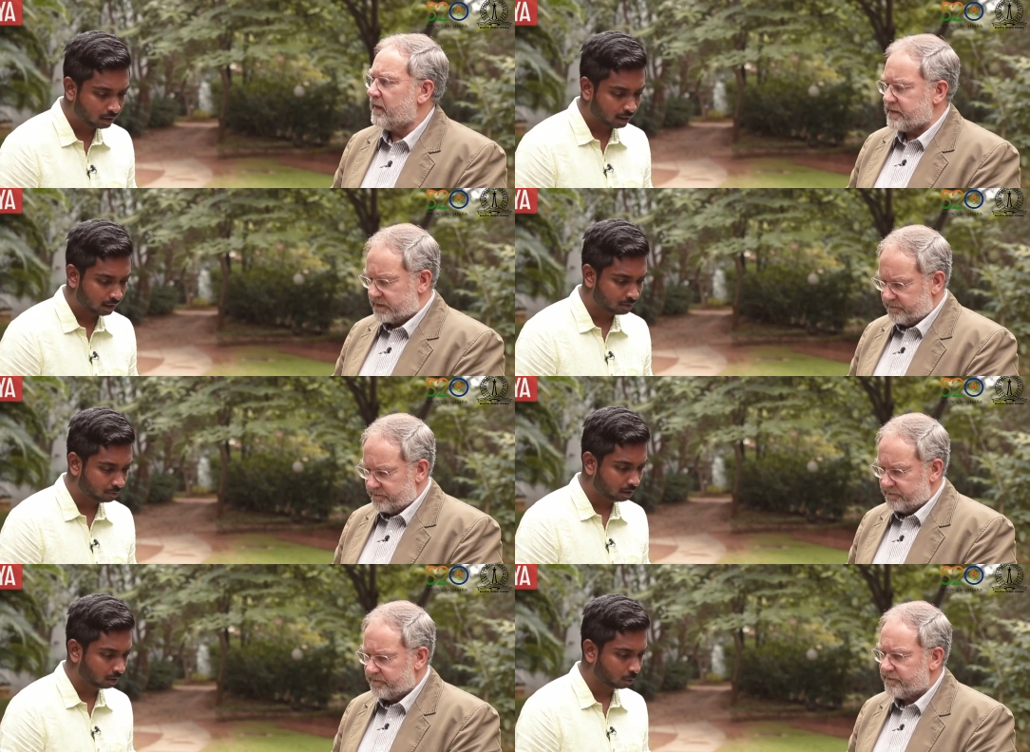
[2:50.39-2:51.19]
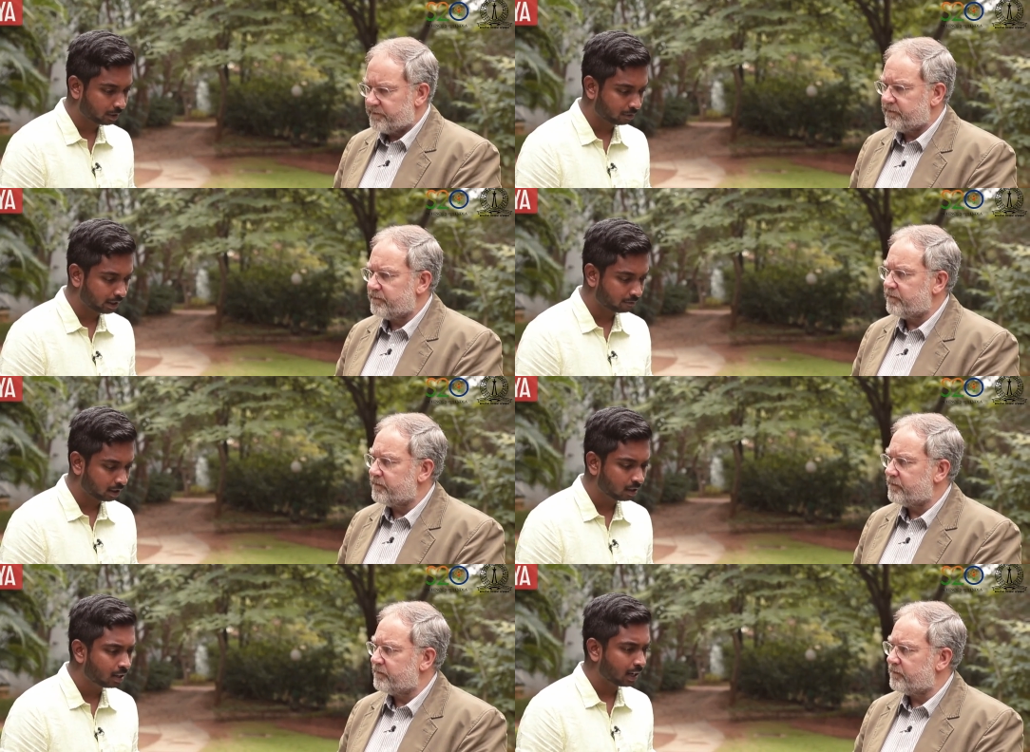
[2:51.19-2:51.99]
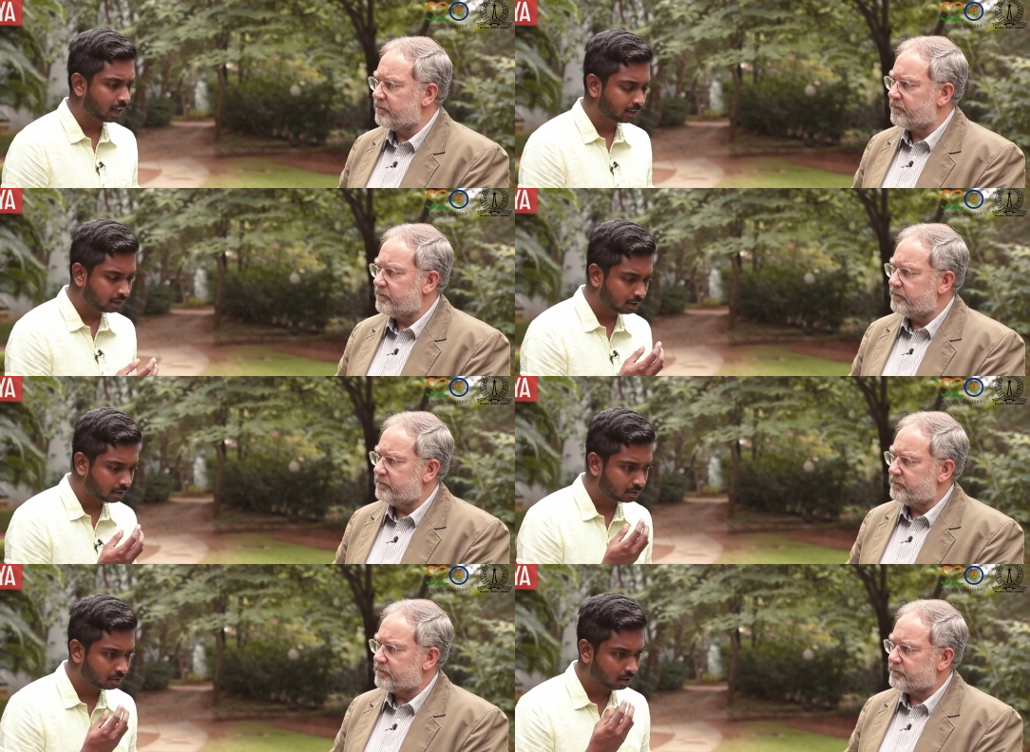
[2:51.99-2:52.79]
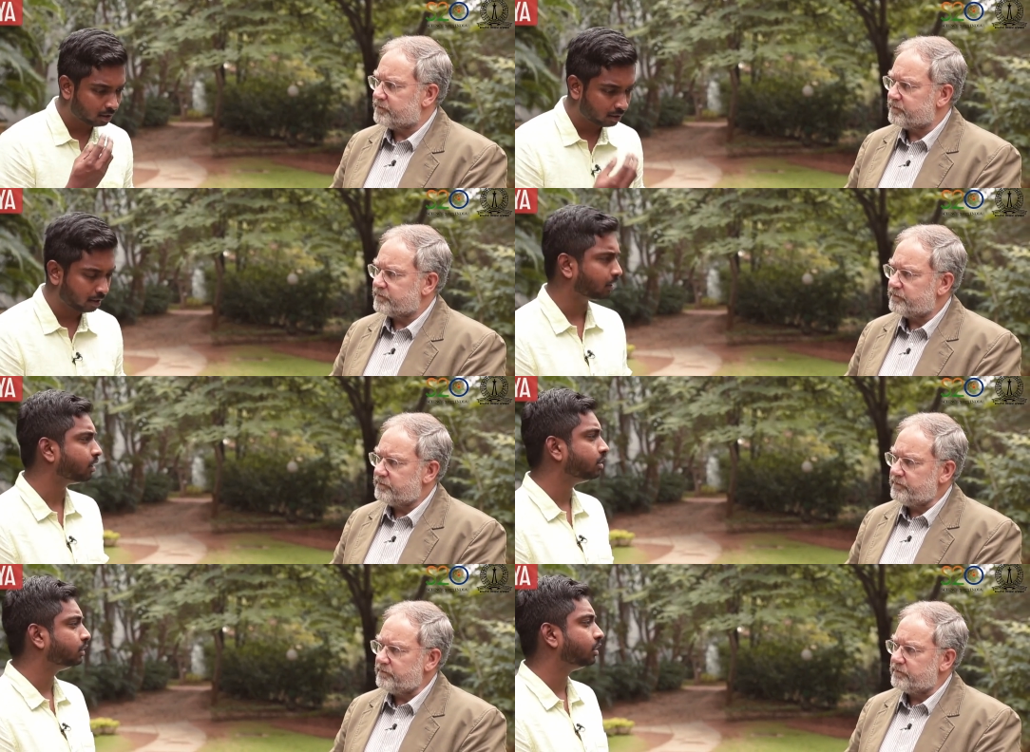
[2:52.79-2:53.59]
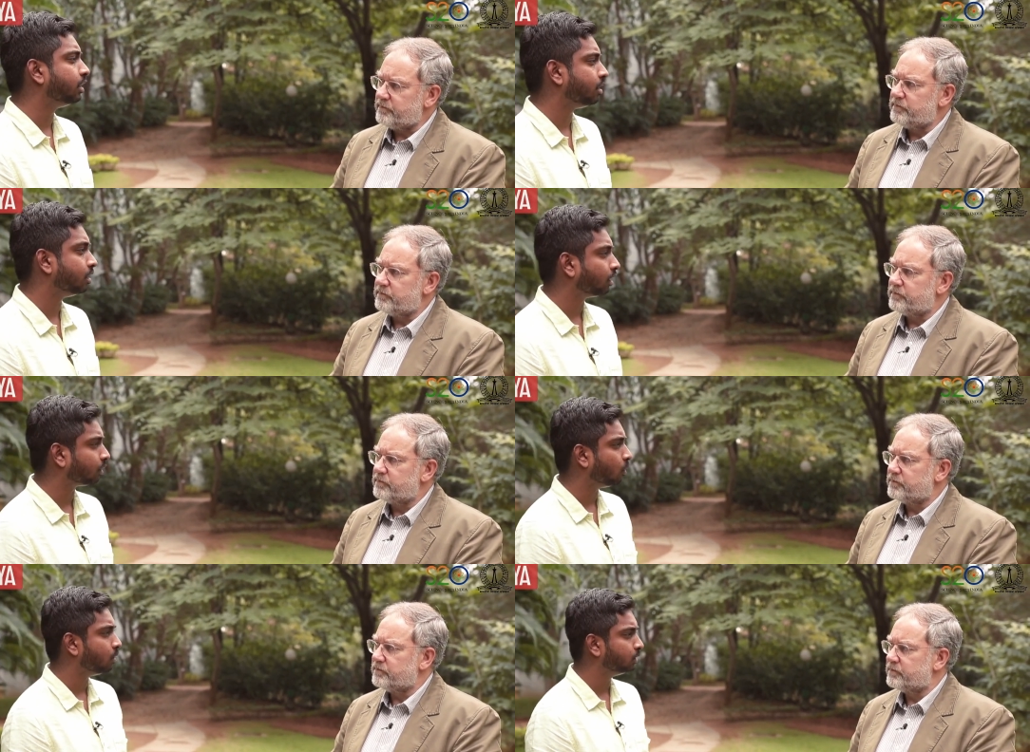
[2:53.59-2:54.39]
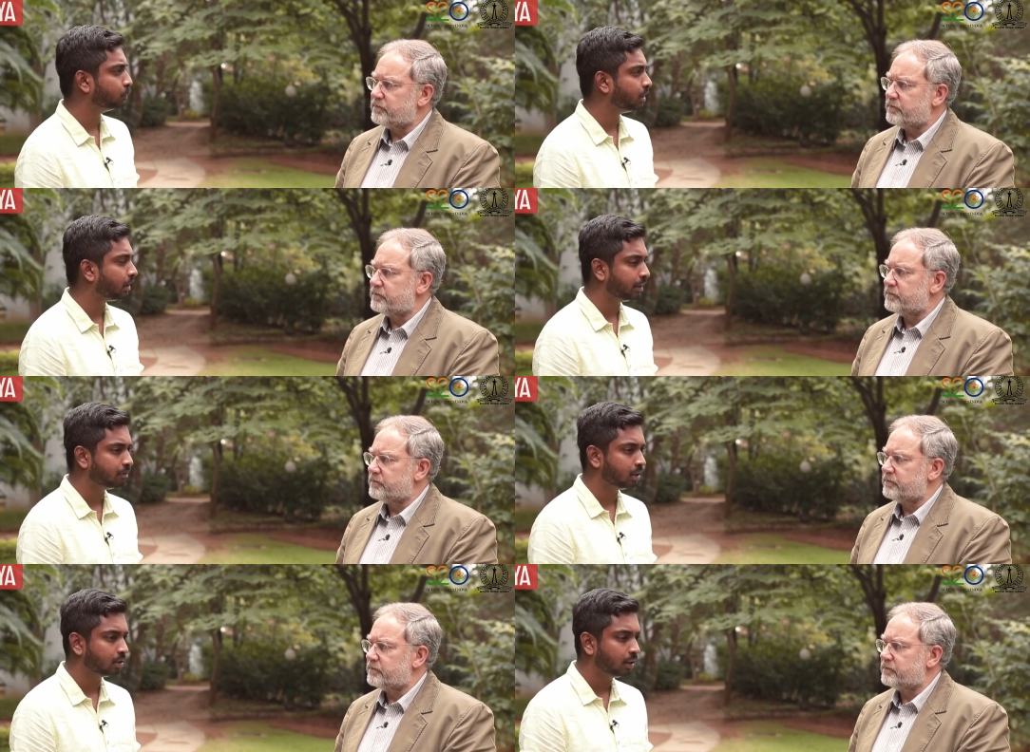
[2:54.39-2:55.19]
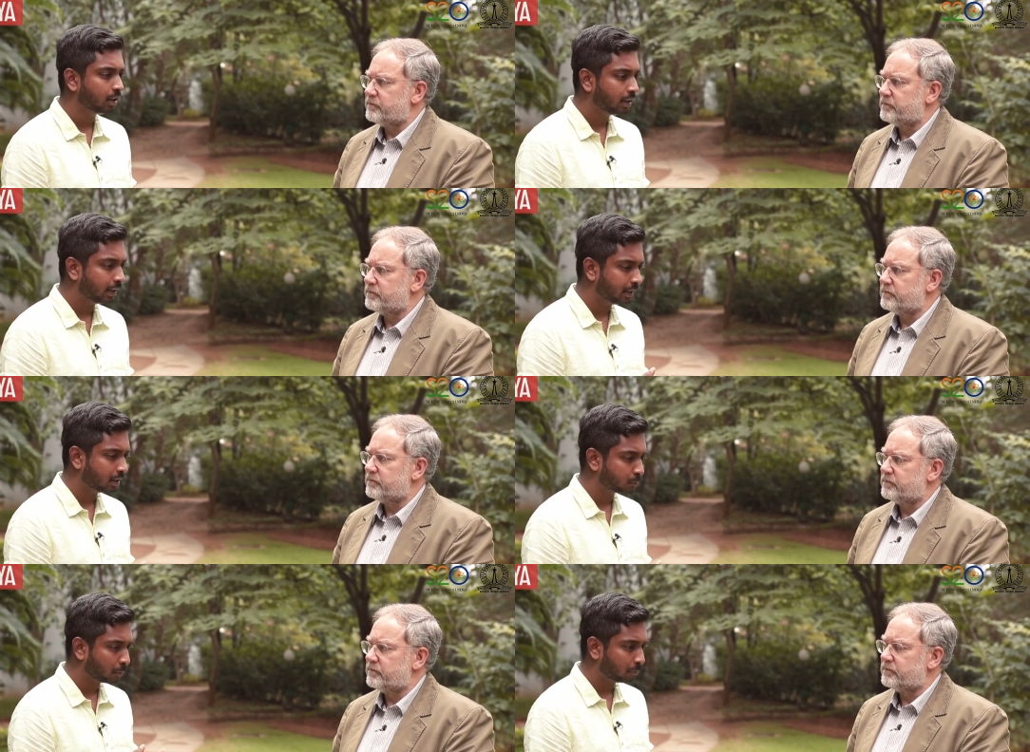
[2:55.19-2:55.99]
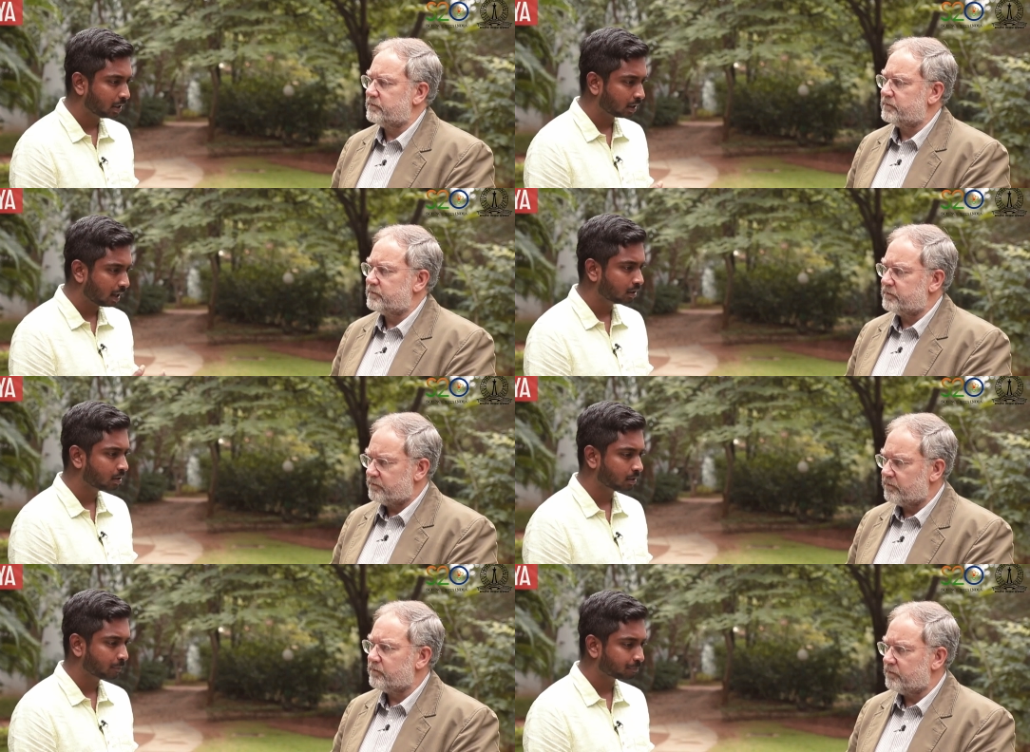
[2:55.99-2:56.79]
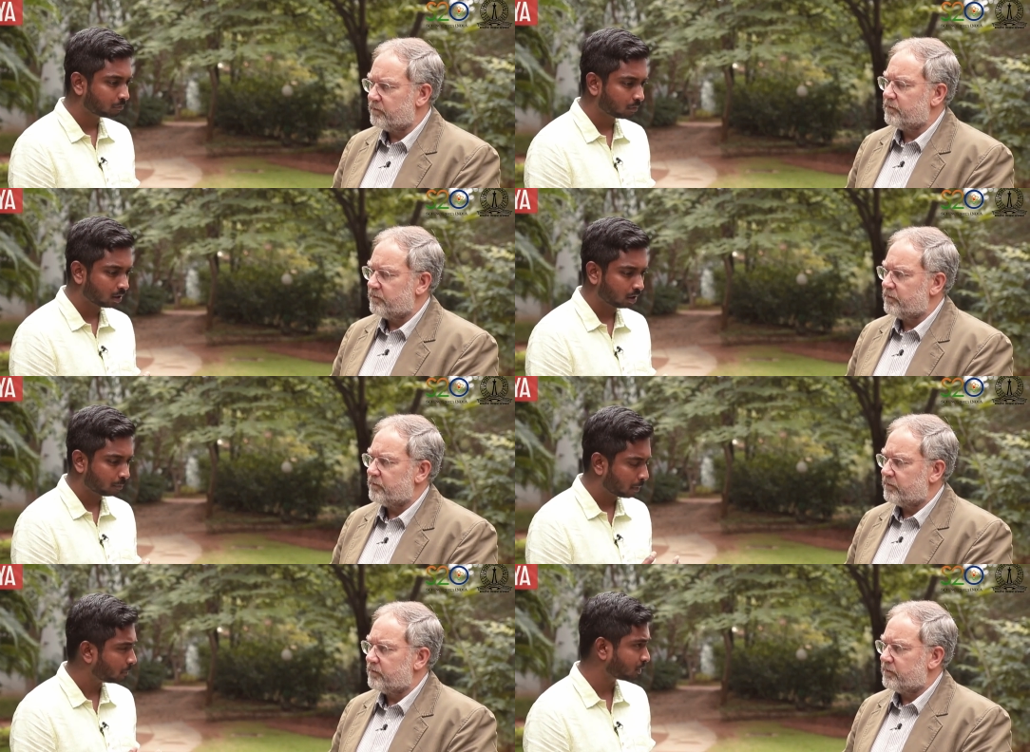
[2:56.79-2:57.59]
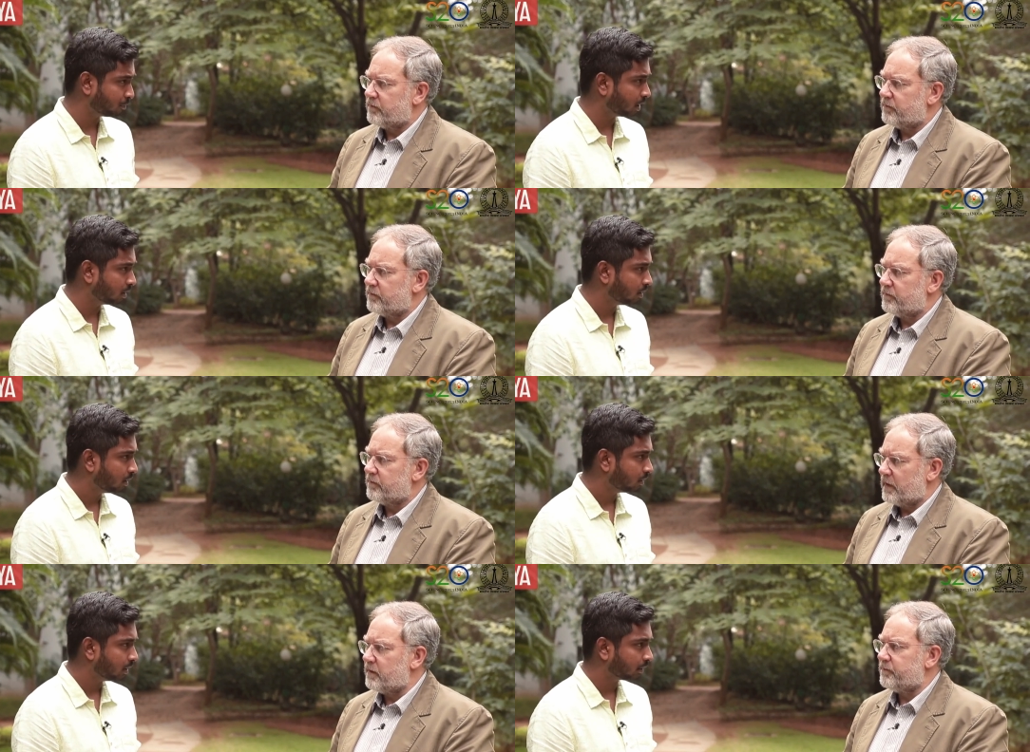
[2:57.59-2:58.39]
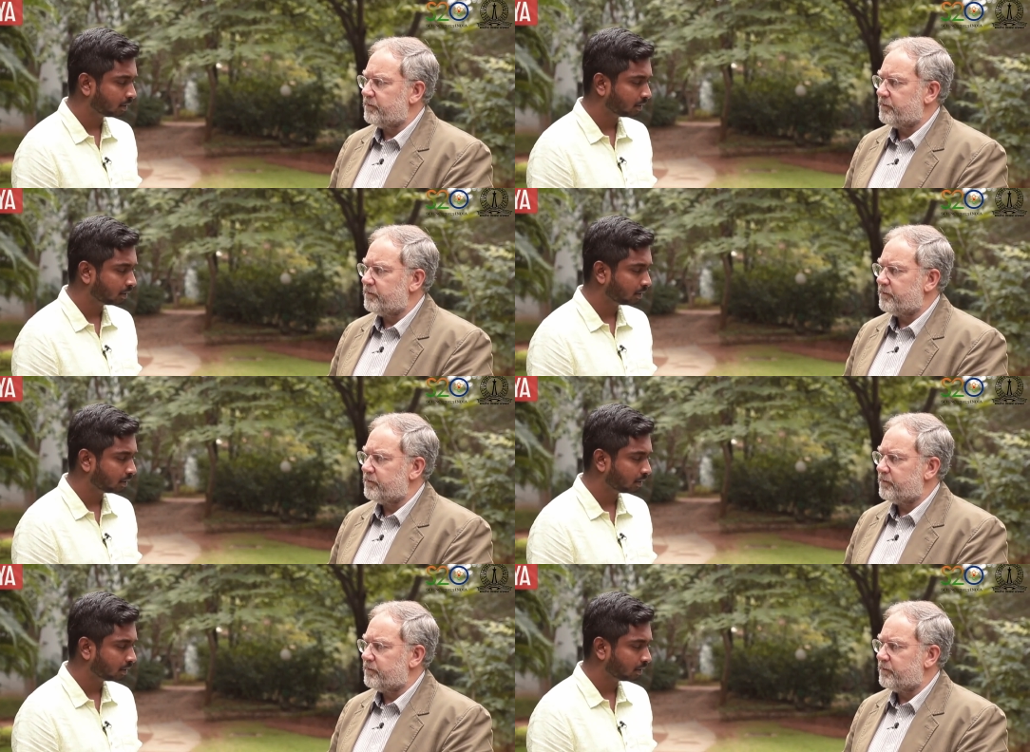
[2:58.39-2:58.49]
Speaker 1: Yes. And it's uh, growing very well. And I think there is a recognition and an acknowledgement, even in India's public and the uh, public sphere, yeah.